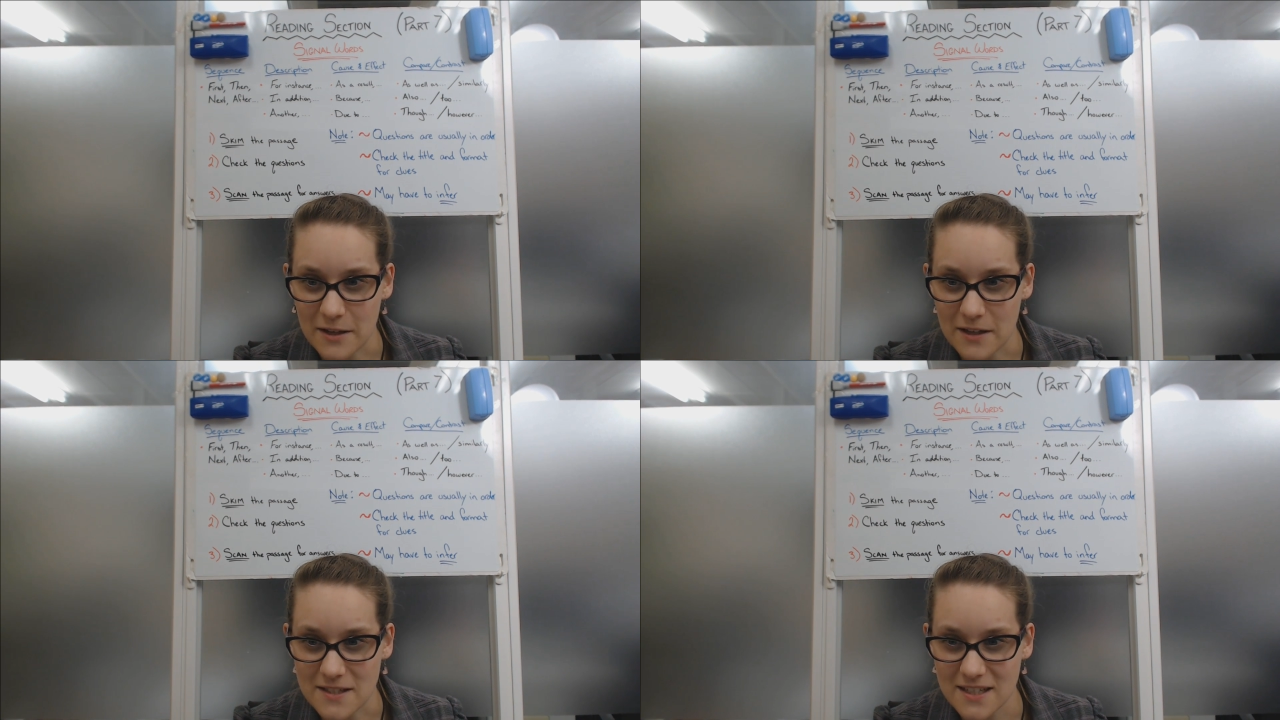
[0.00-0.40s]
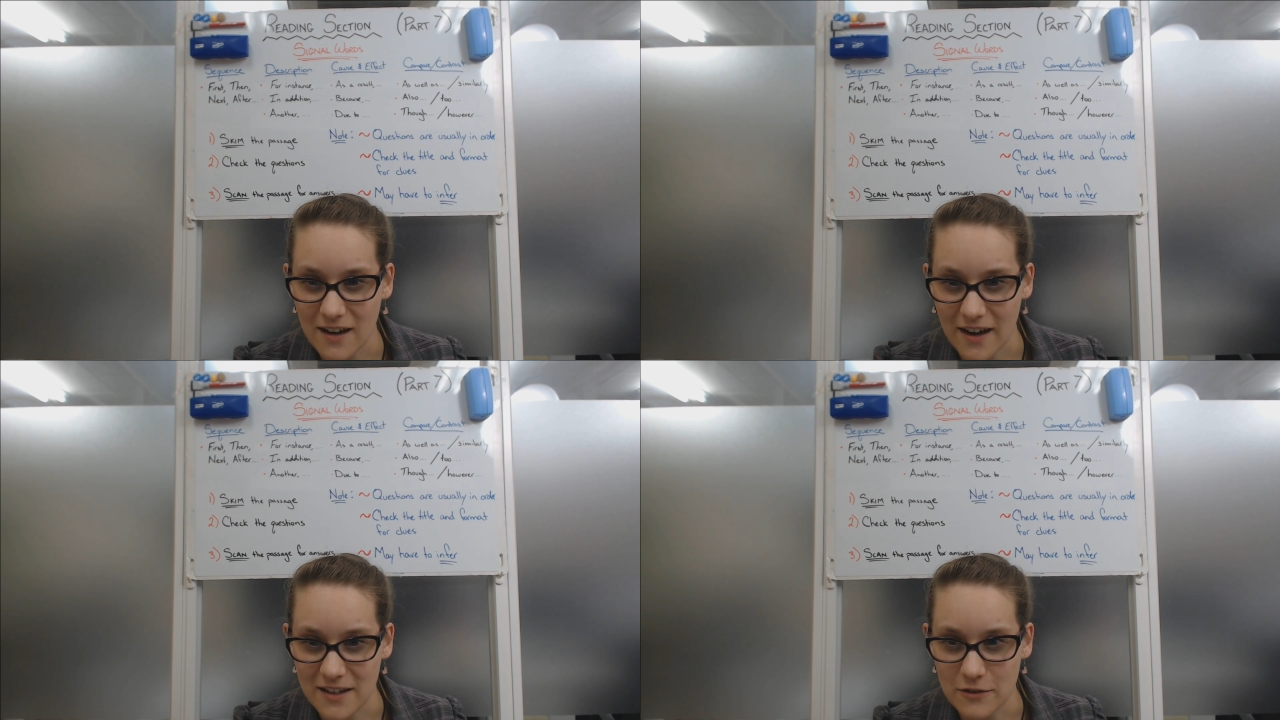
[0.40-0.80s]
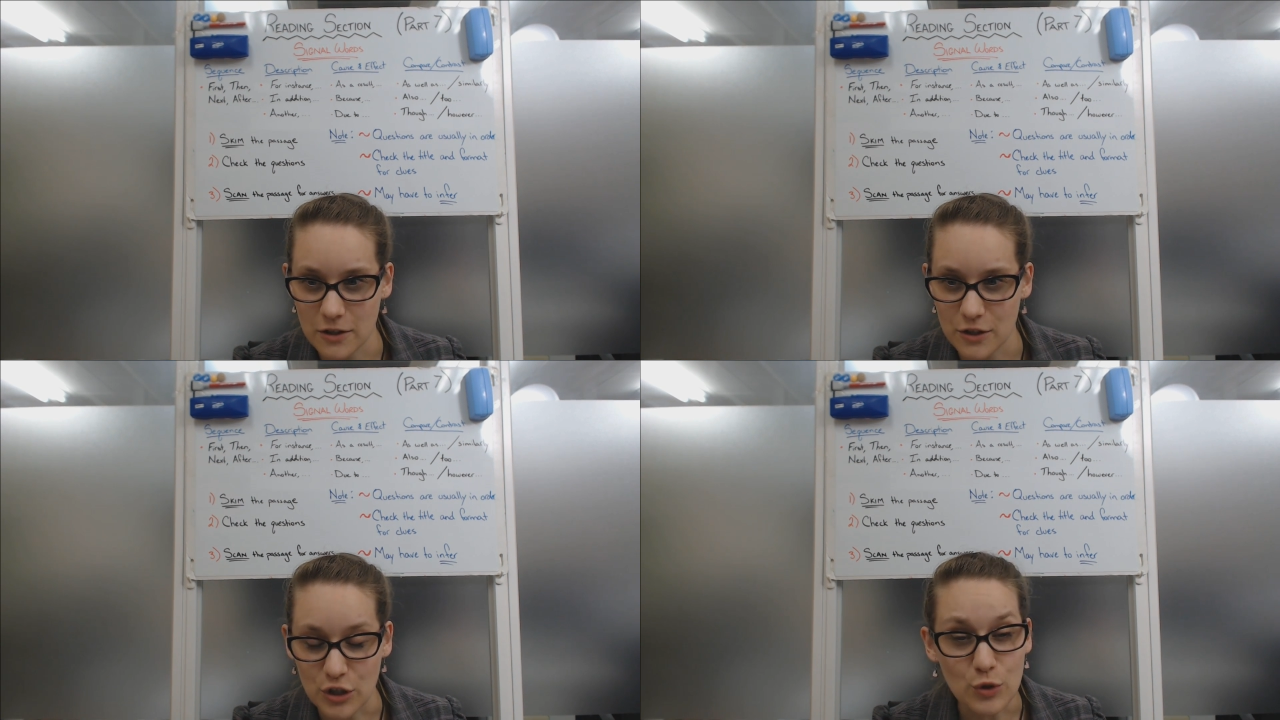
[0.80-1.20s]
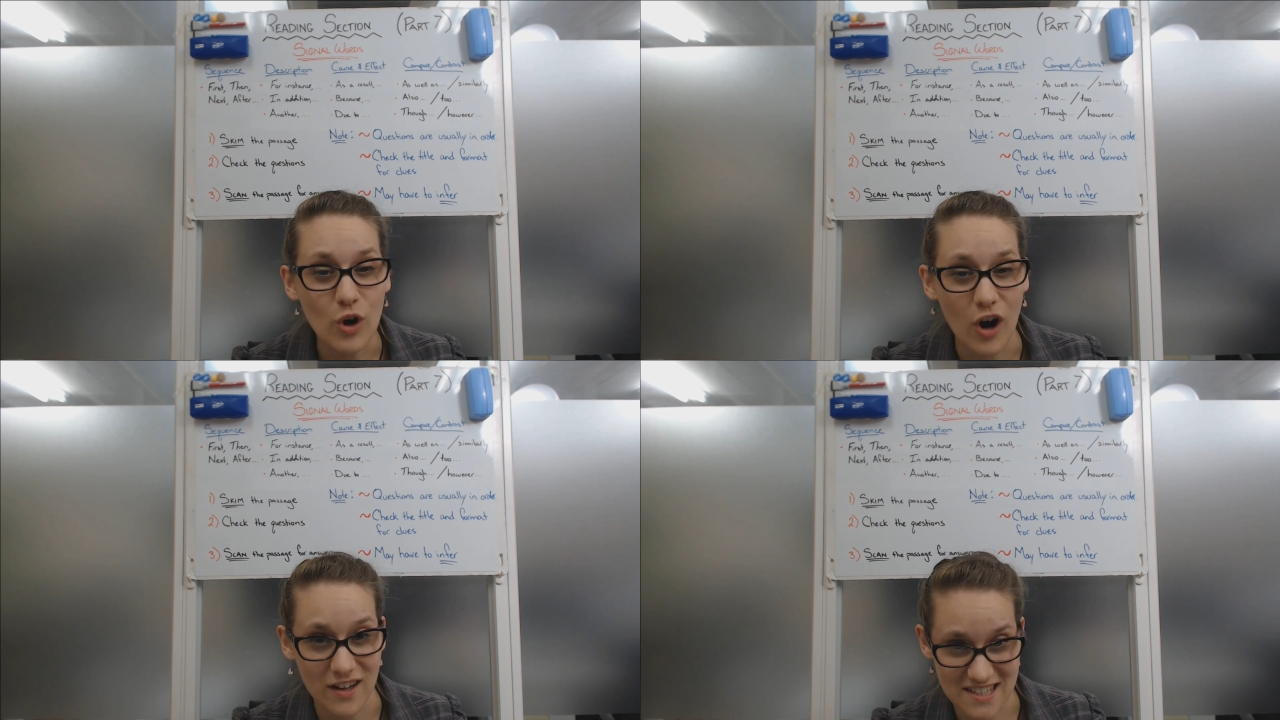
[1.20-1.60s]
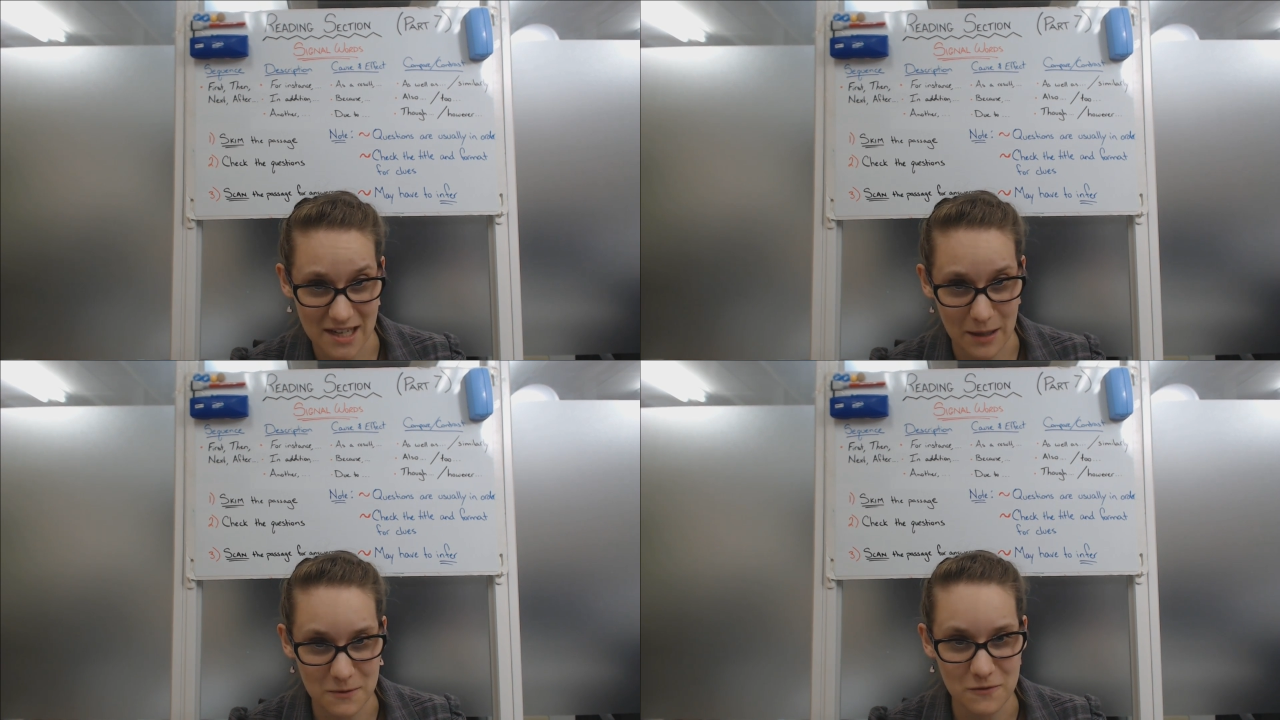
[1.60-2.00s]
It's kind of a new
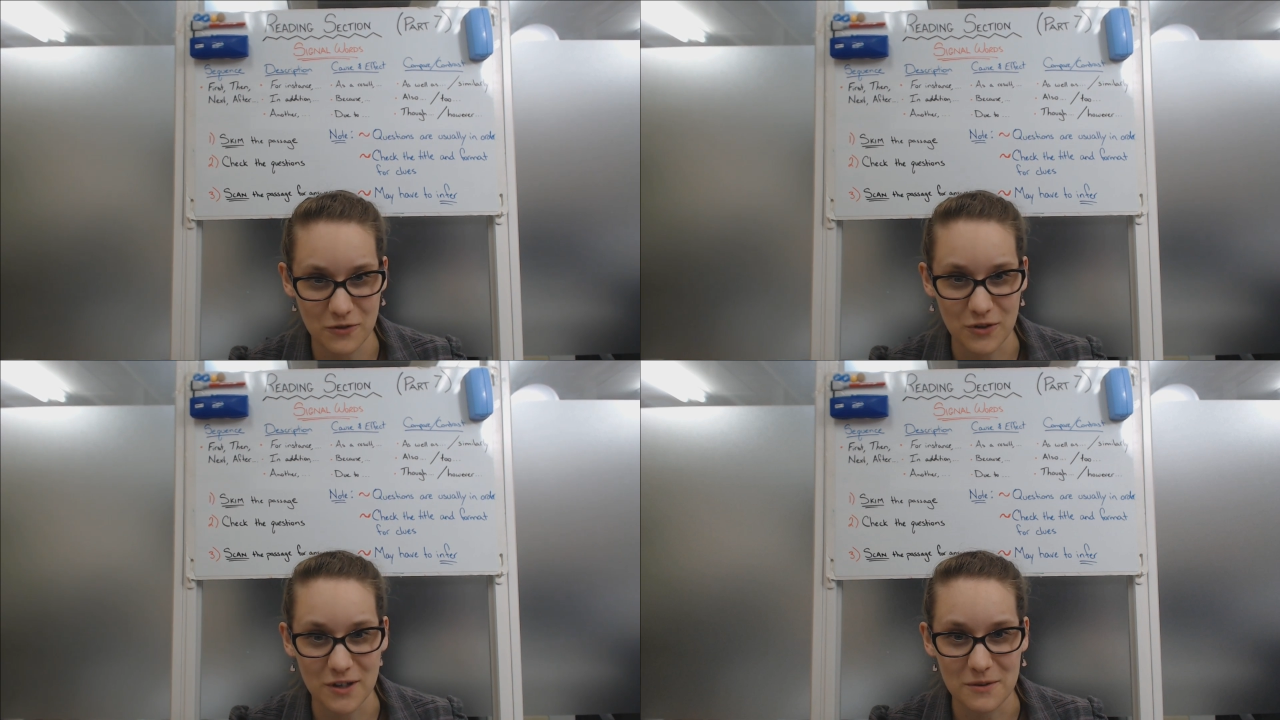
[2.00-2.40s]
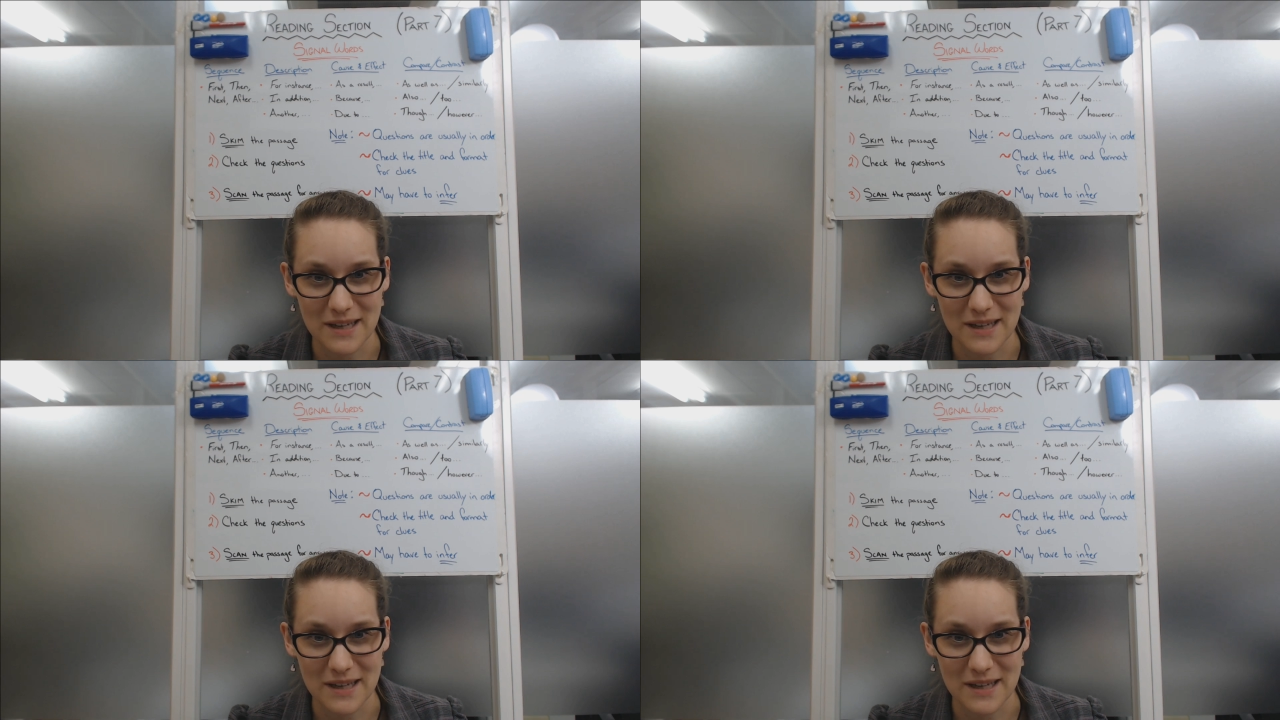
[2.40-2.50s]
concept for